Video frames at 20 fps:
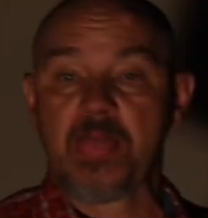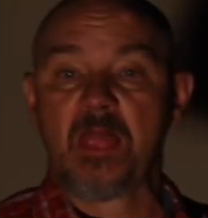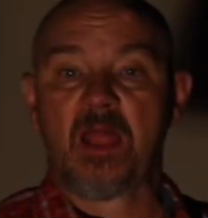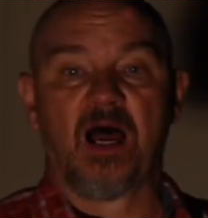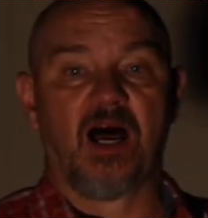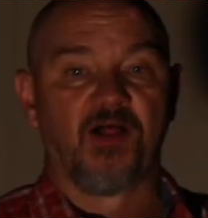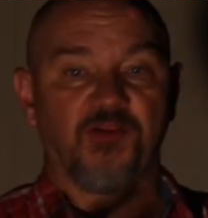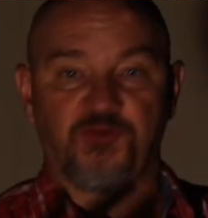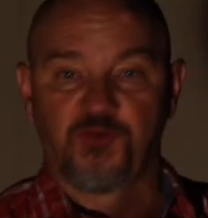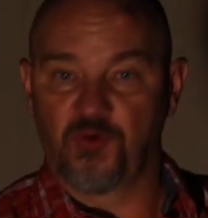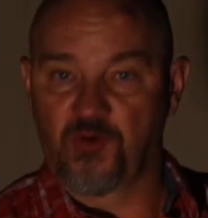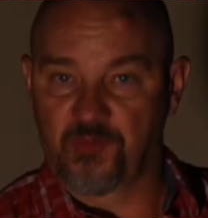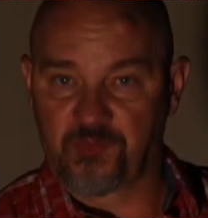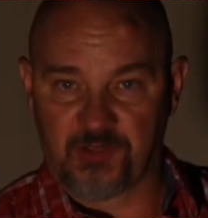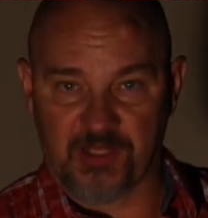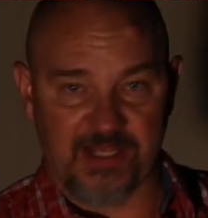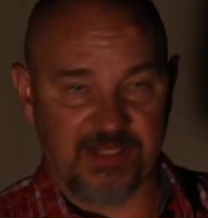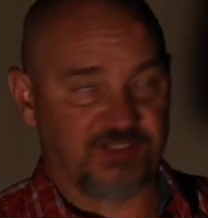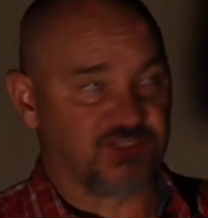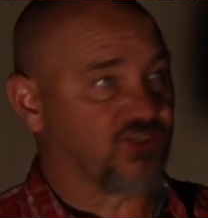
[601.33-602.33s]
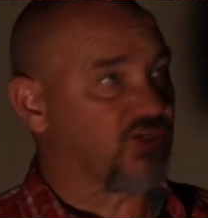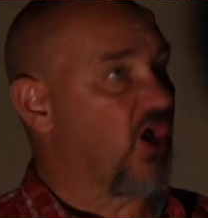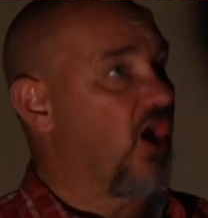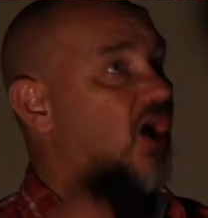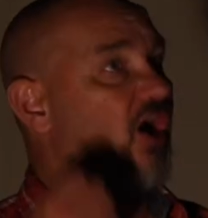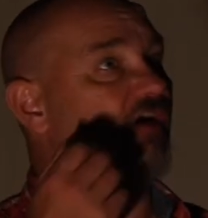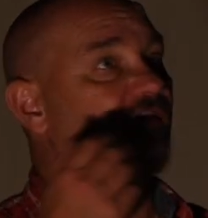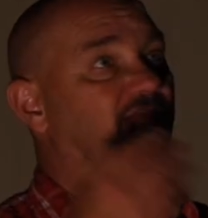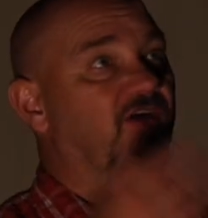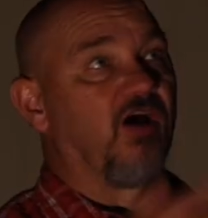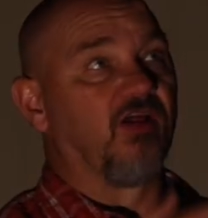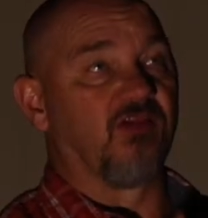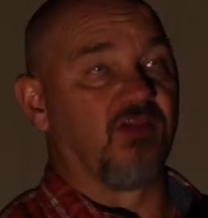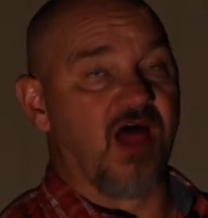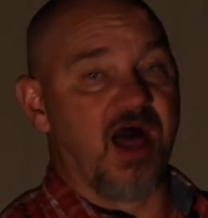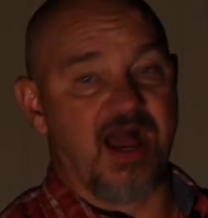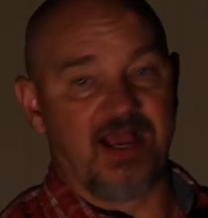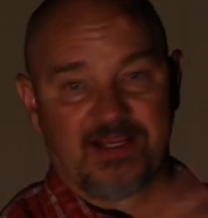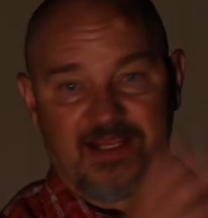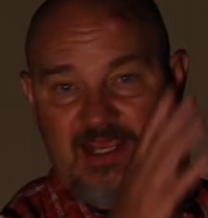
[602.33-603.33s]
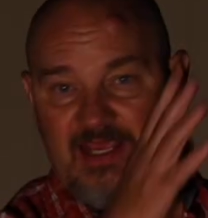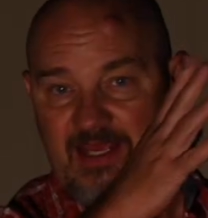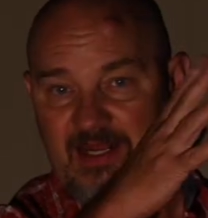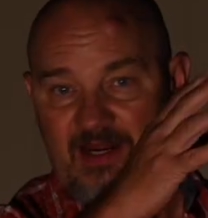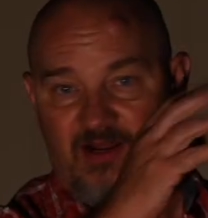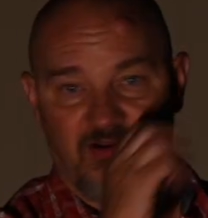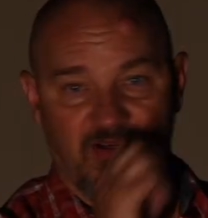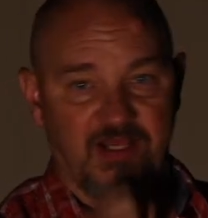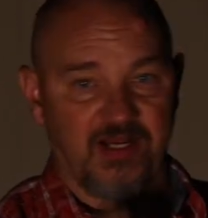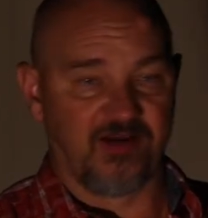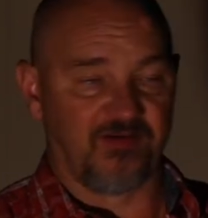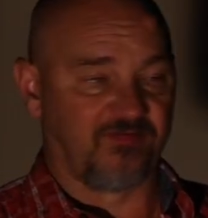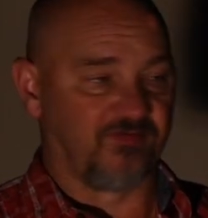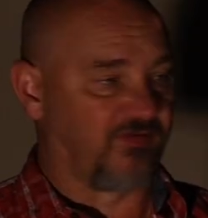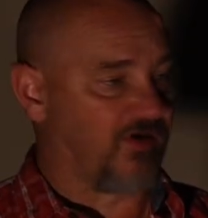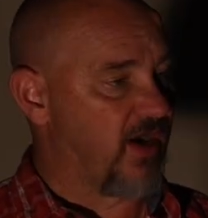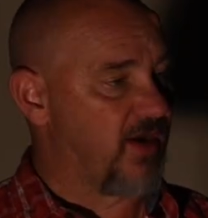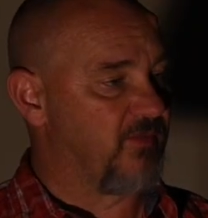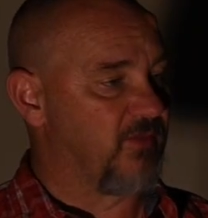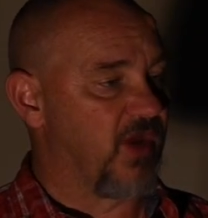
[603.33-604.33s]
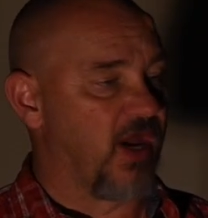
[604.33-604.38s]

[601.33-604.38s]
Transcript: I'll do a plate solve, I'll lock in, I'll get it framed